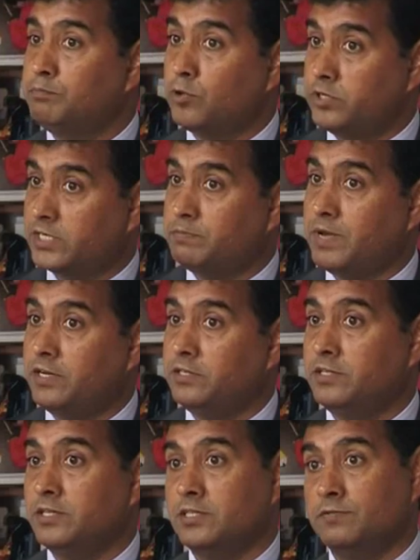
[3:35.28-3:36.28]
project
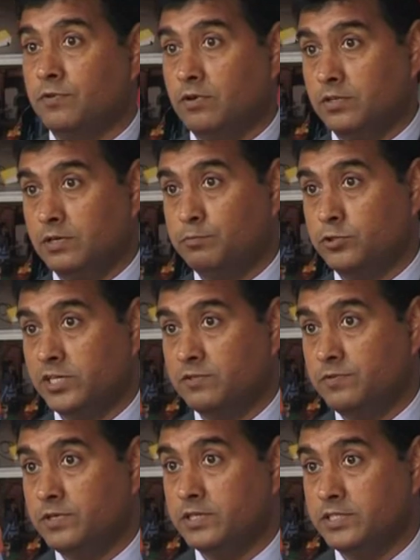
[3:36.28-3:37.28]
managers, for the
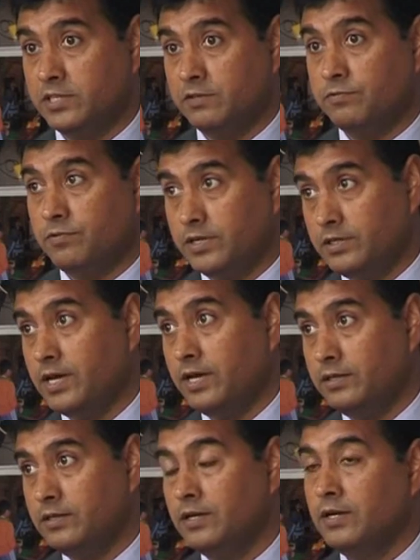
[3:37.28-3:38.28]
project workers at the front
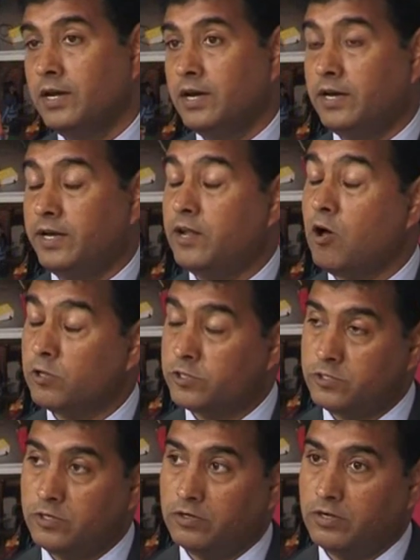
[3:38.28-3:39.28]
end, and
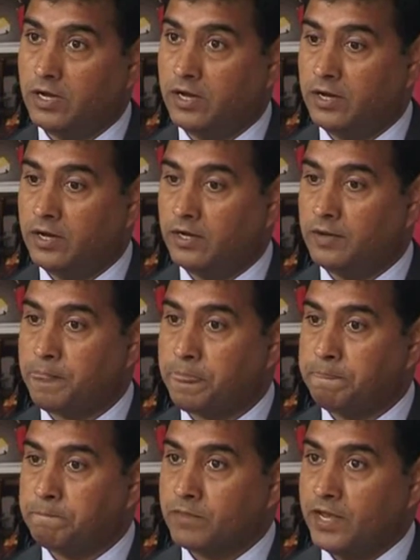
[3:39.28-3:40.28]
also
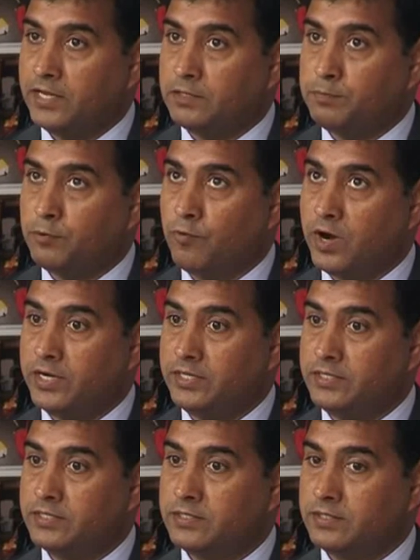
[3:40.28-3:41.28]
it
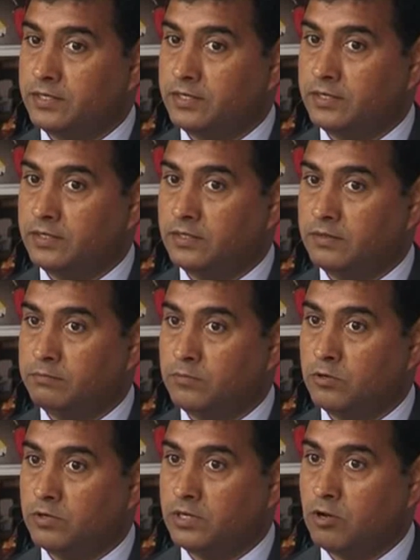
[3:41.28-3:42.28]
provides a
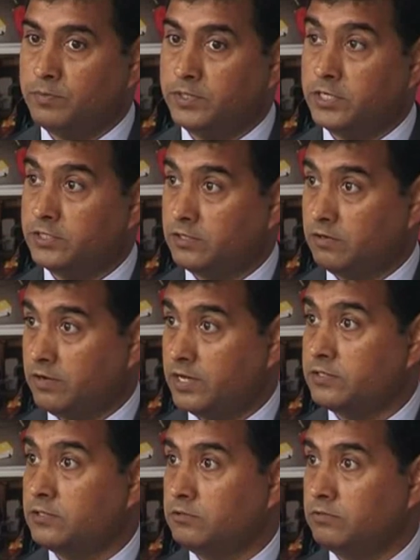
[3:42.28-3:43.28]
moral obligation on
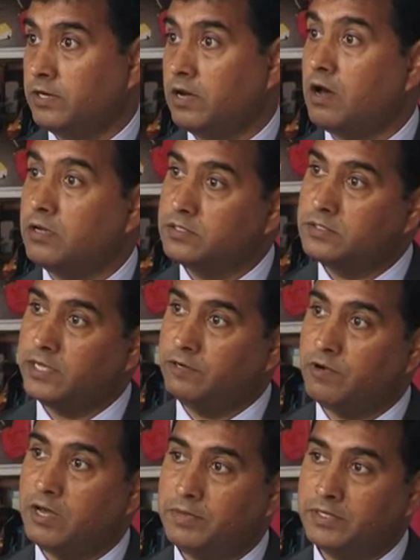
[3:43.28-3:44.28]
us to enhance
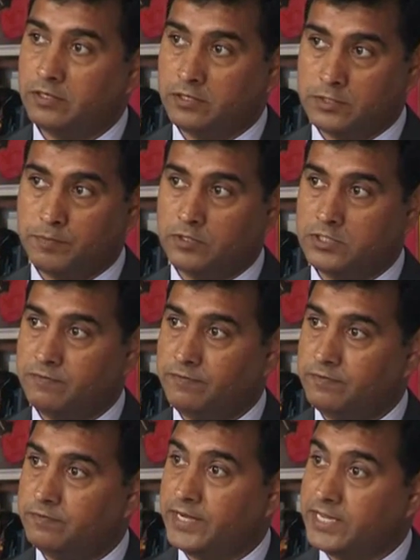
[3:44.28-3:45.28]
environmental
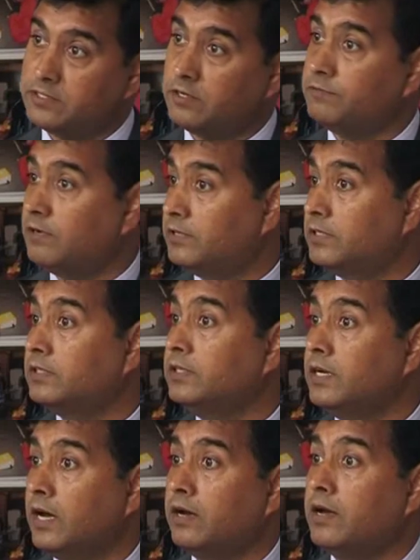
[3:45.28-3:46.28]
responsiveness of our
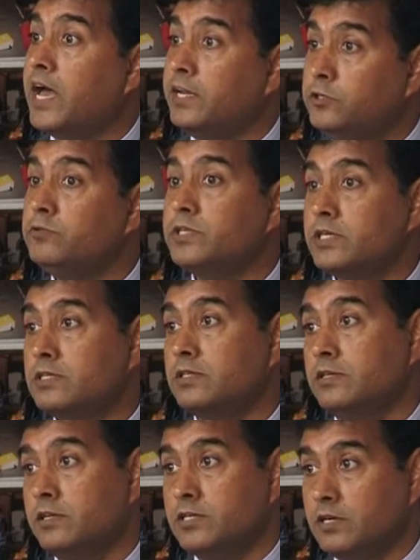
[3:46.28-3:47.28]
end users,
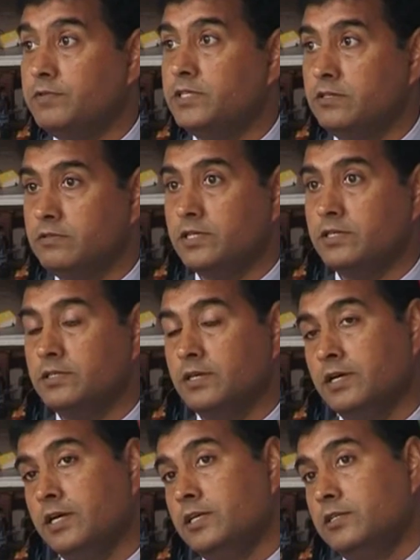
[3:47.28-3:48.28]
the service users.
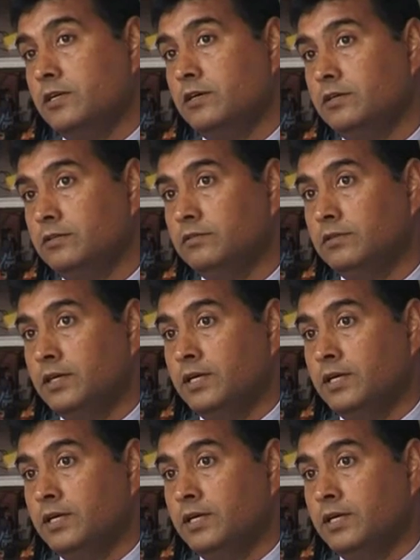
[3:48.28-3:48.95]
So